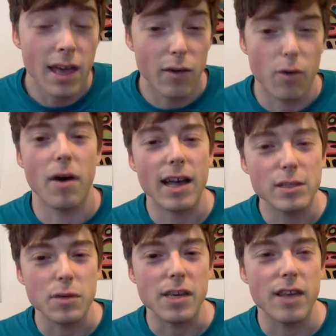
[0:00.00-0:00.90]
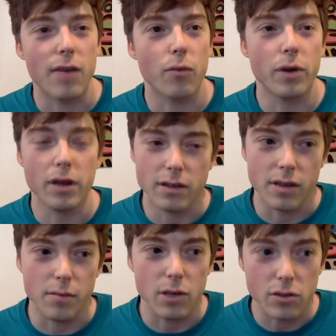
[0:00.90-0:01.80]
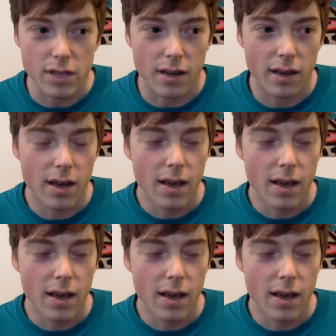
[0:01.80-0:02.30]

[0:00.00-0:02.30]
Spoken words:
It reminds me that really music